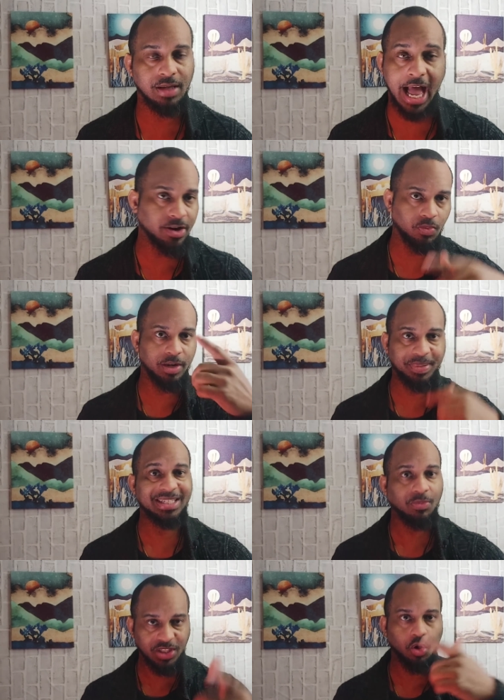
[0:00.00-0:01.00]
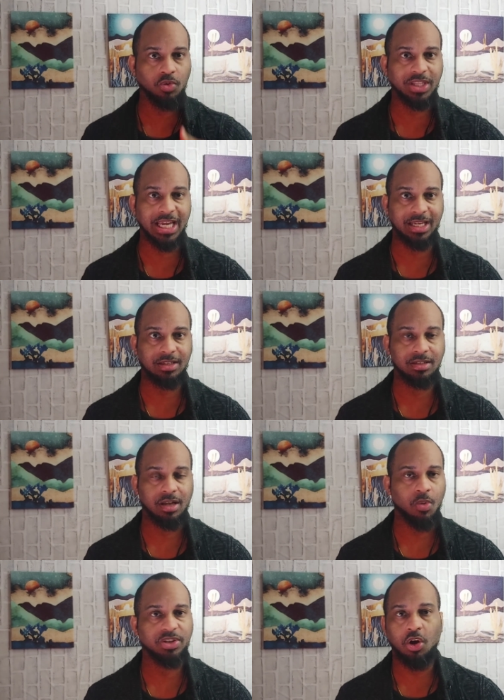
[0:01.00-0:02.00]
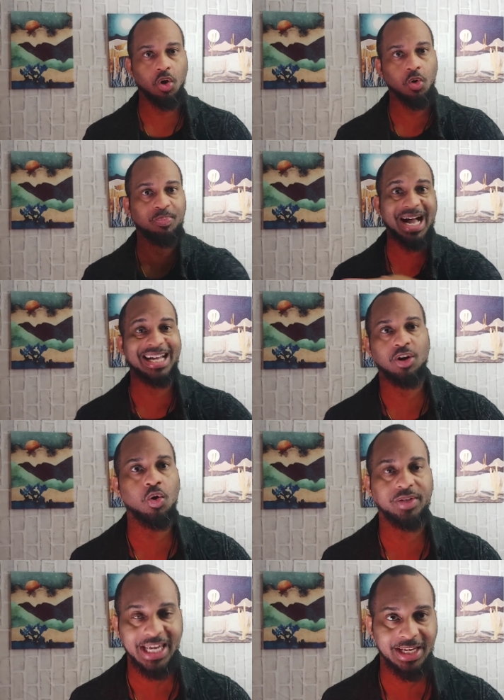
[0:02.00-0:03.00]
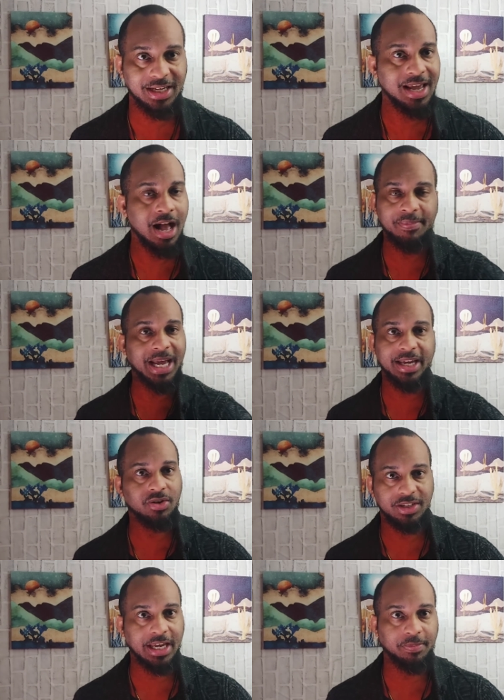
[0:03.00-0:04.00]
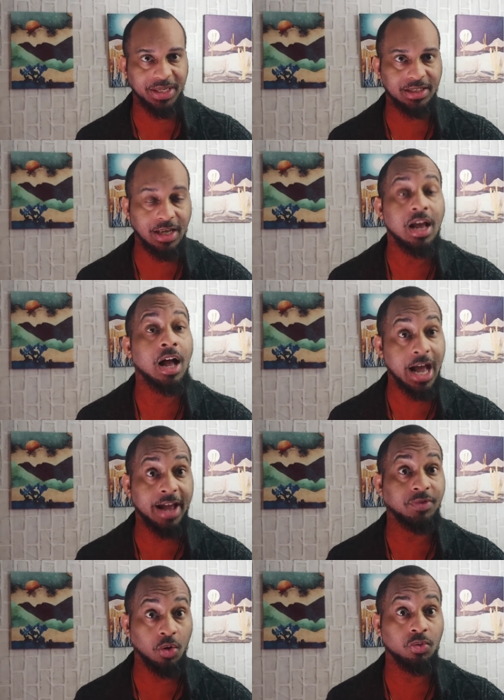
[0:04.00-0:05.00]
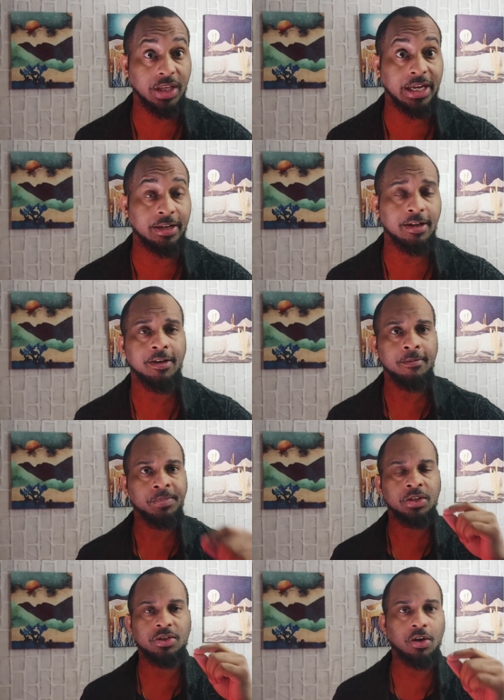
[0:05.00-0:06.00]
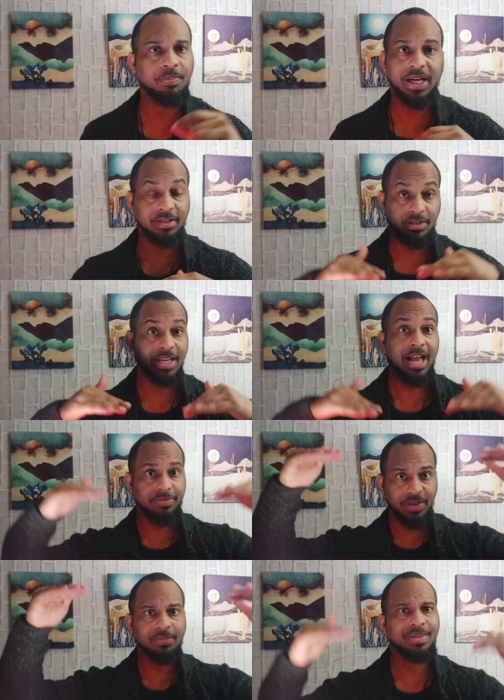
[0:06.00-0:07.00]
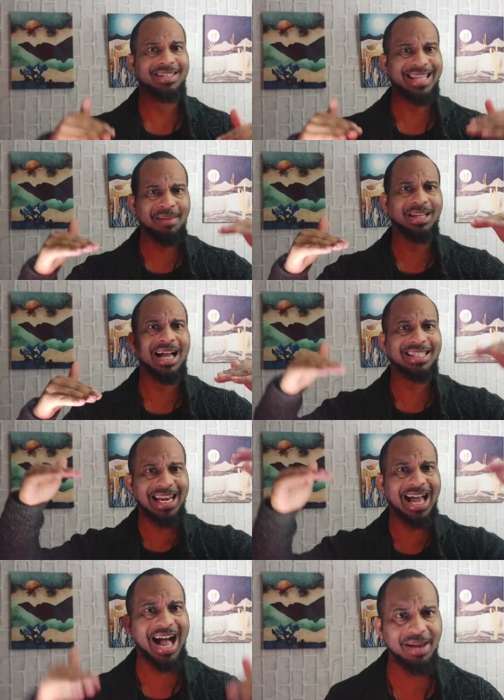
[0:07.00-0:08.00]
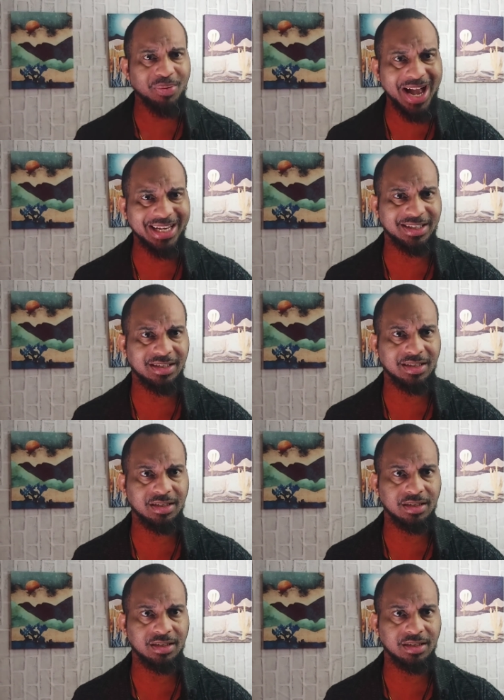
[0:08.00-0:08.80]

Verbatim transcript: I don't want a piece. I want the whole thing. I want the whole pie, the whole cake. I'm not here to take a piece. I have the whole thing. So, but yeah, they'll be stabilized at a high price.